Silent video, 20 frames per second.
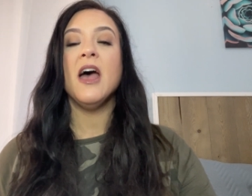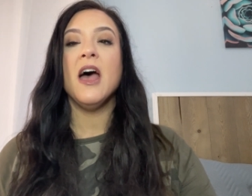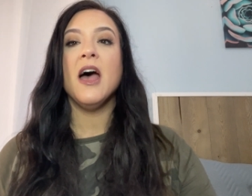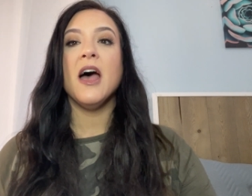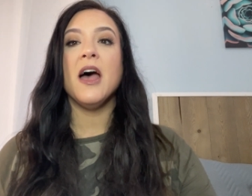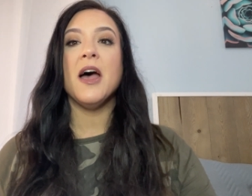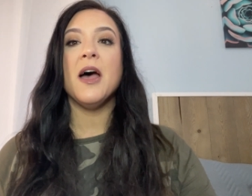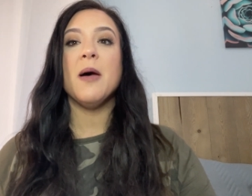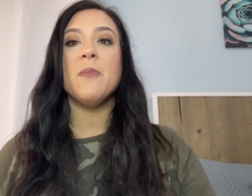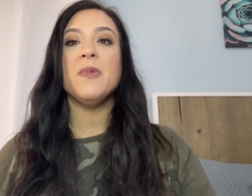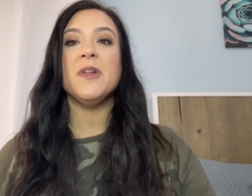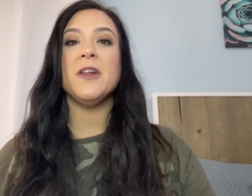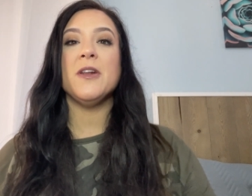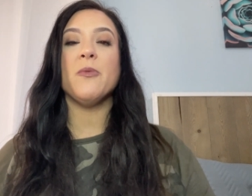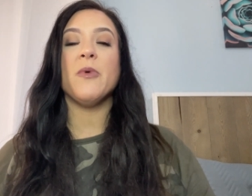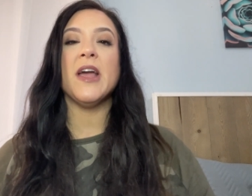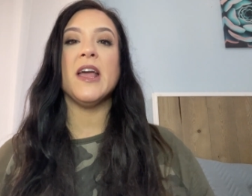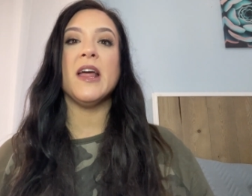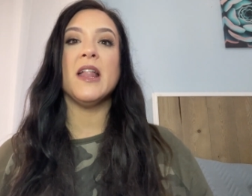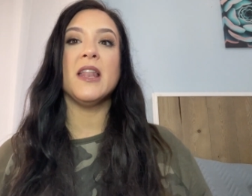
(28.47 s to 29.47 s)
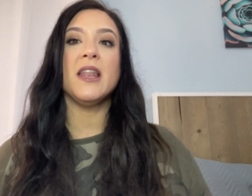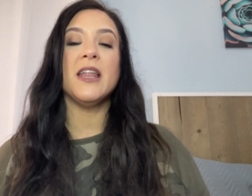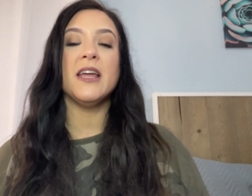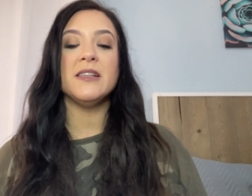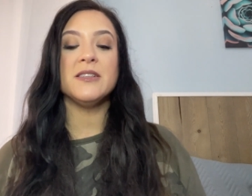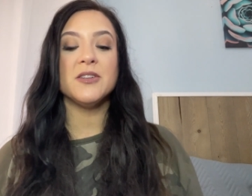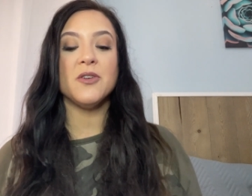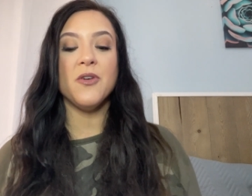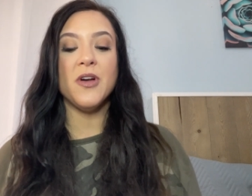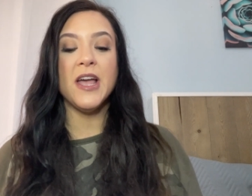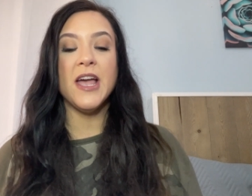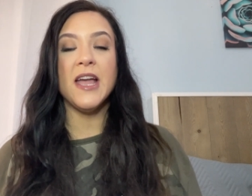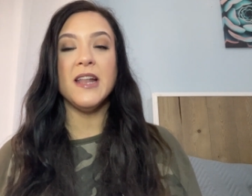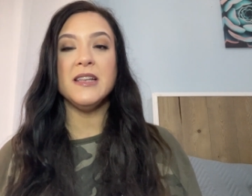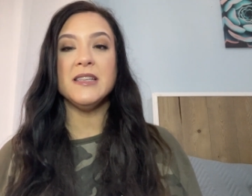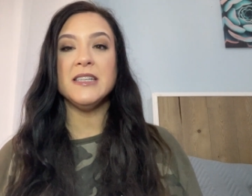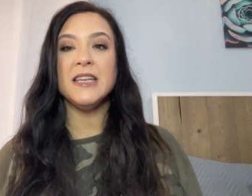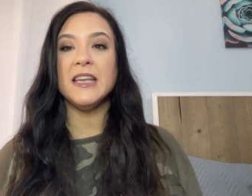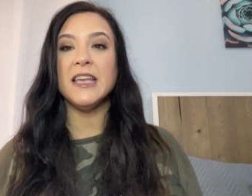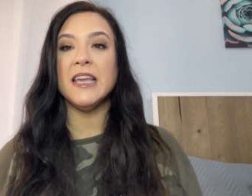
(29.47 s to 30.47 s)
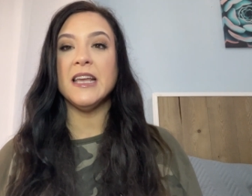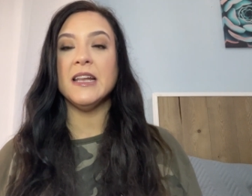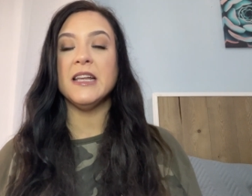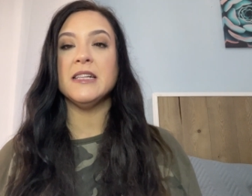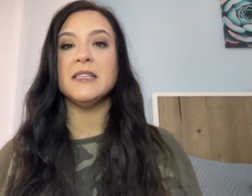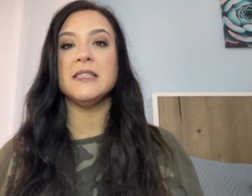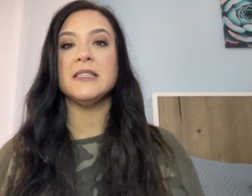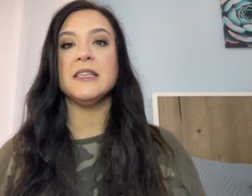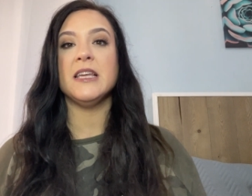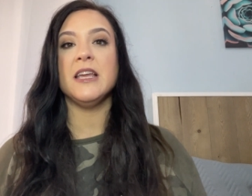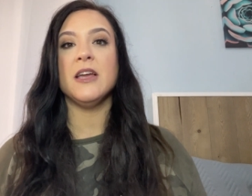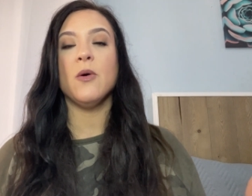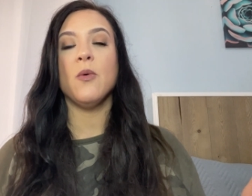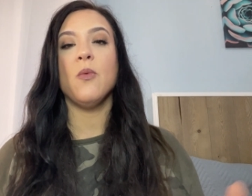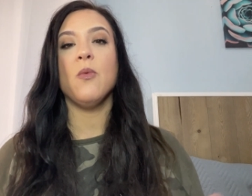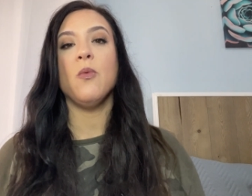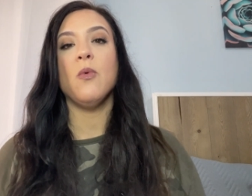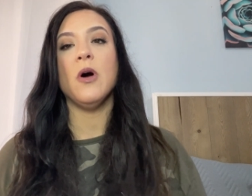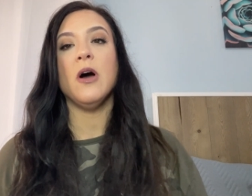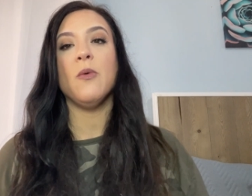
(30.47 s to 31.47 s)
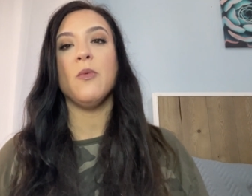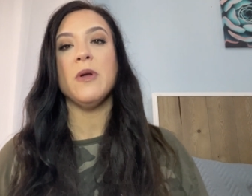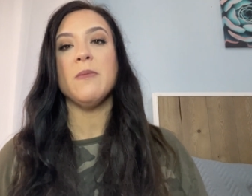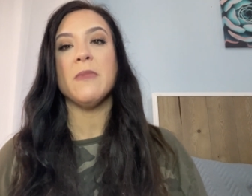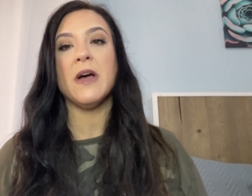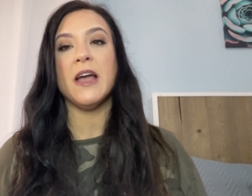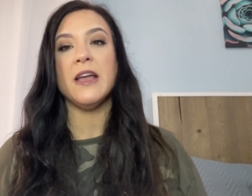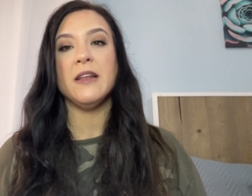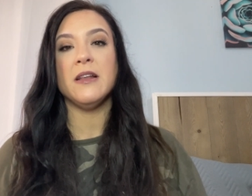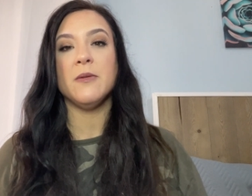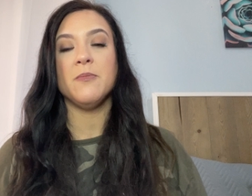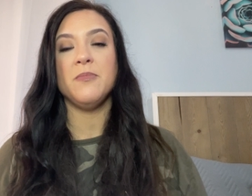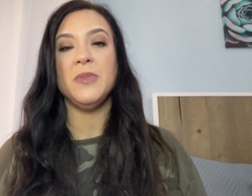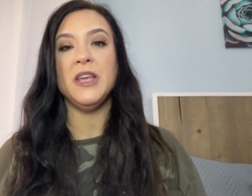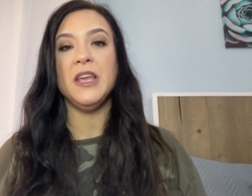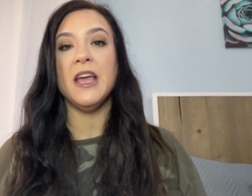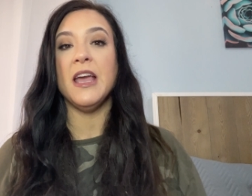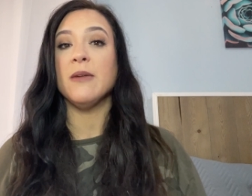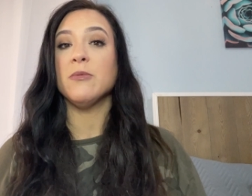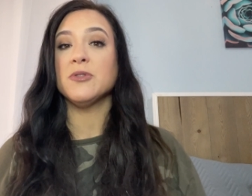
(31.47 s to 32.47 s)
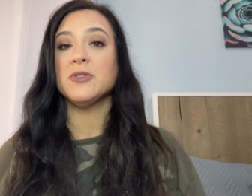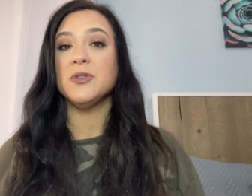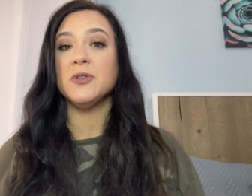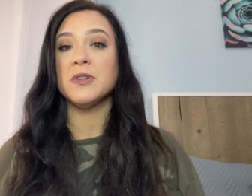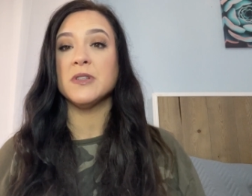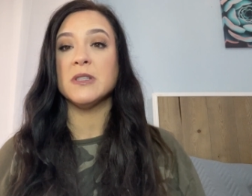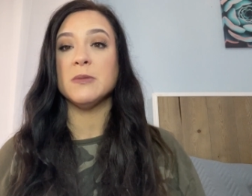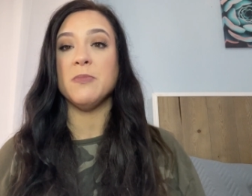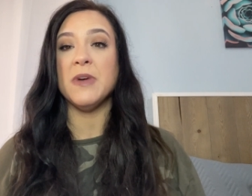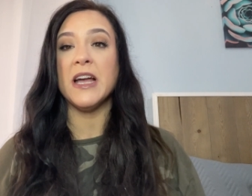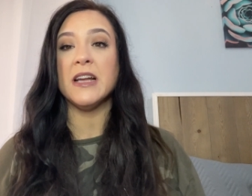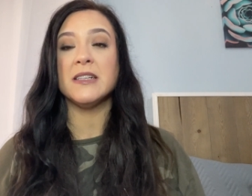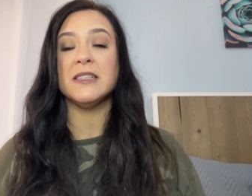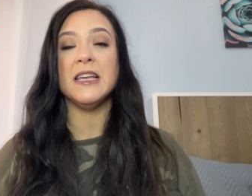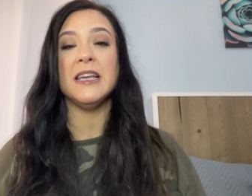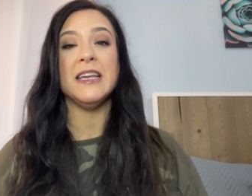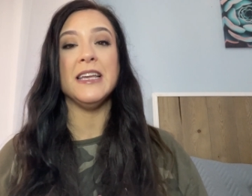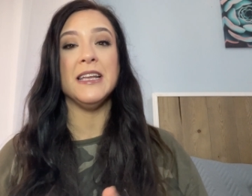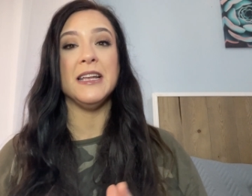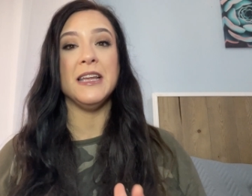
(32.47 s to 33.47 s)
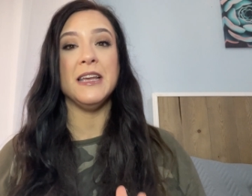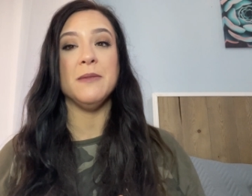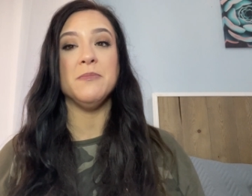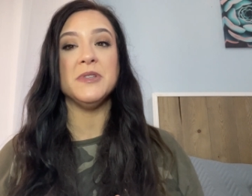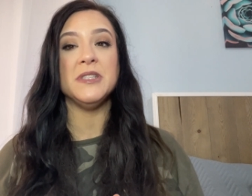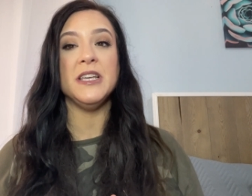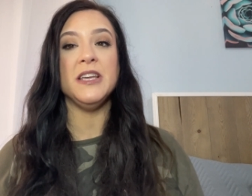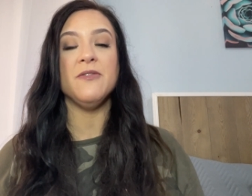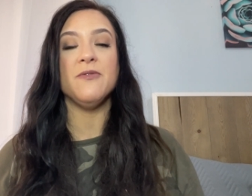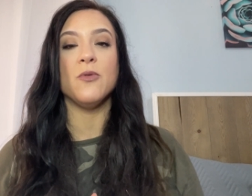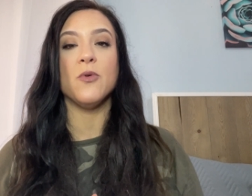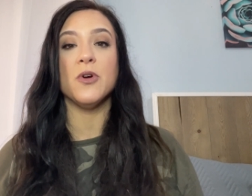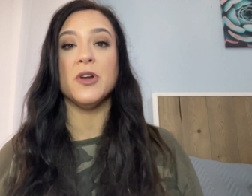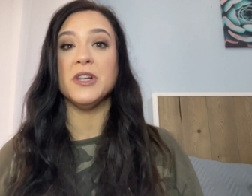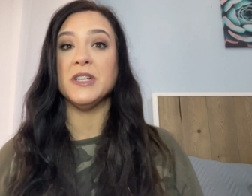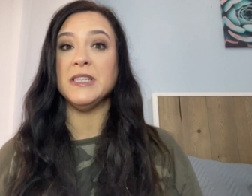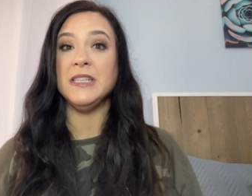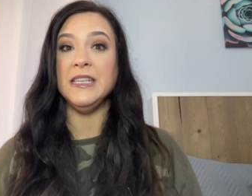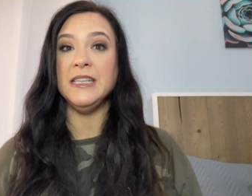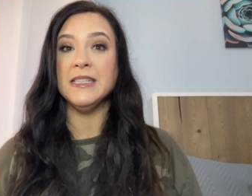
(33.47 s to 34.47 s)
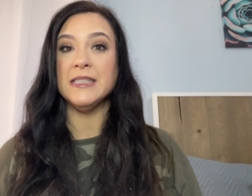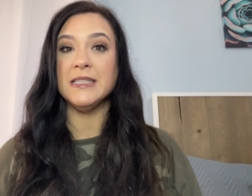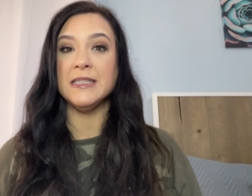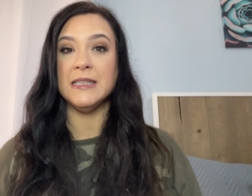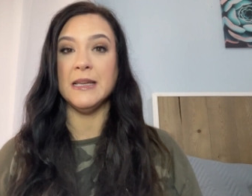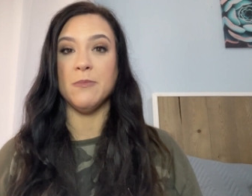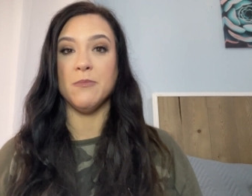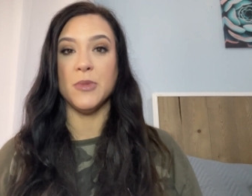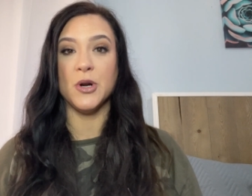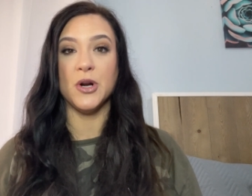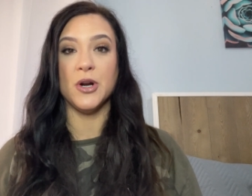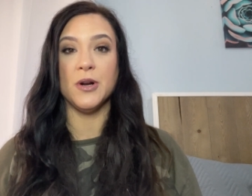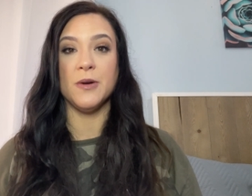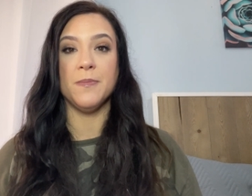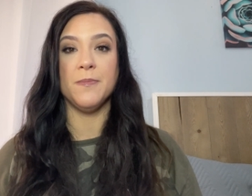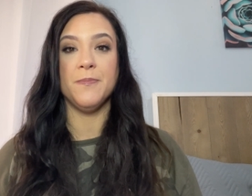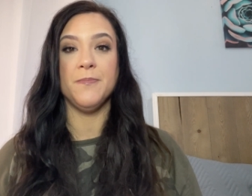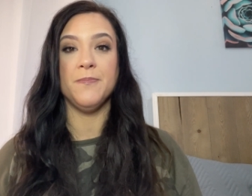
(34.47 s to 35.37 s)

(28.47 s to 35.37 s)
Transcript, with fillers: Um, but anyway, let's go ahead and dig in and see what we might be able to expect in Ipsy for December.